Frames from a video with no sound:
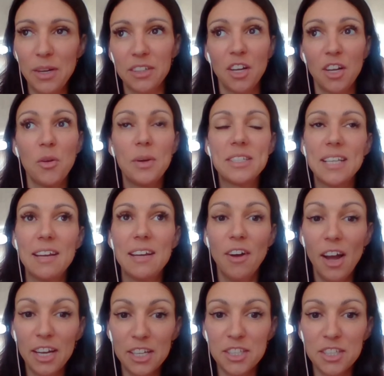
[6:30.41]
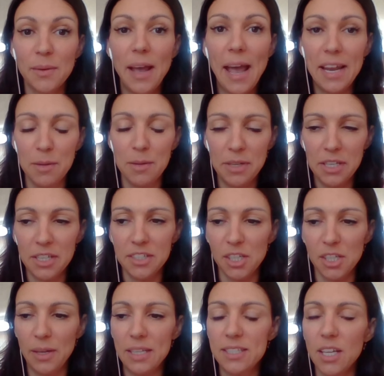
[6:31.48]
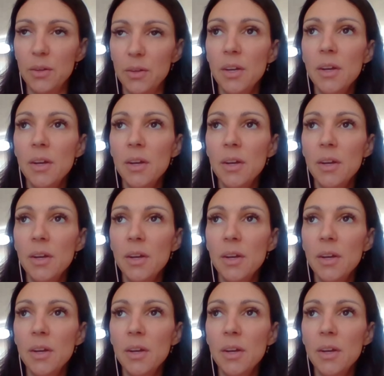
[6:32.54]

And I always say, if I can do it, anybody can do it. So.